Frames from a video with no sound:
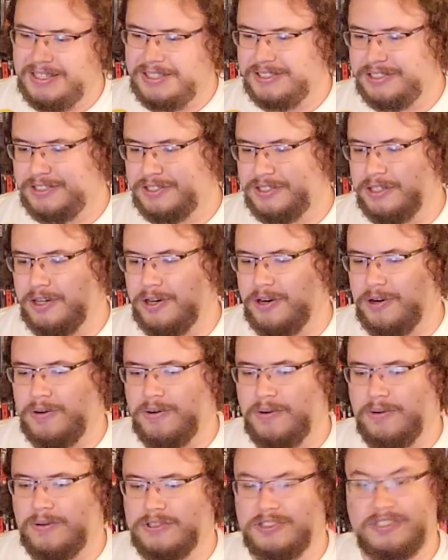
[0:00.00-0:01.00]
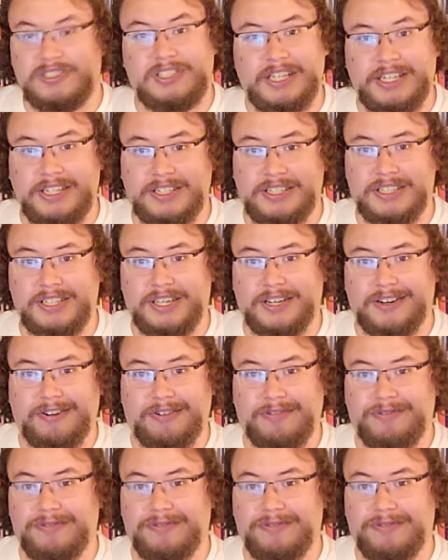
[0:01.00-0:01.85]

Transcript: So C tier